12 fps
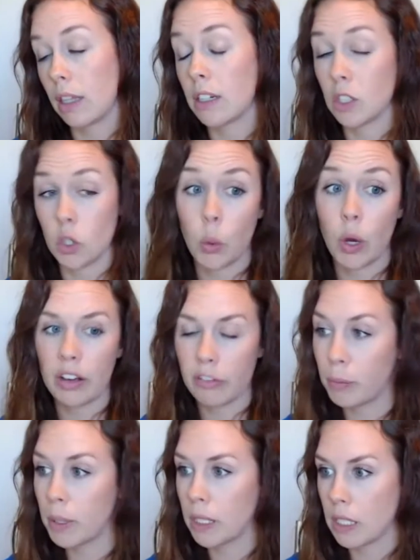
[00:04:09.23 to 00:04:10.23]
There's
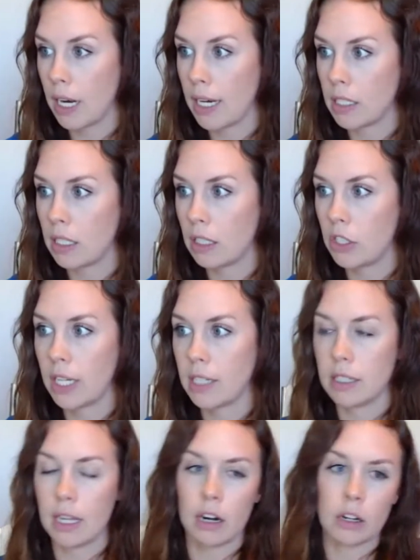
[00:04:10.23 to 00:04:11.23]
12 books that I
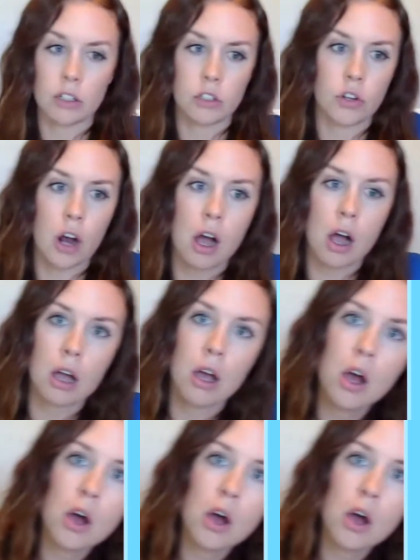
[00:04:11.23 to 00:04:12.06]
suggest that are strong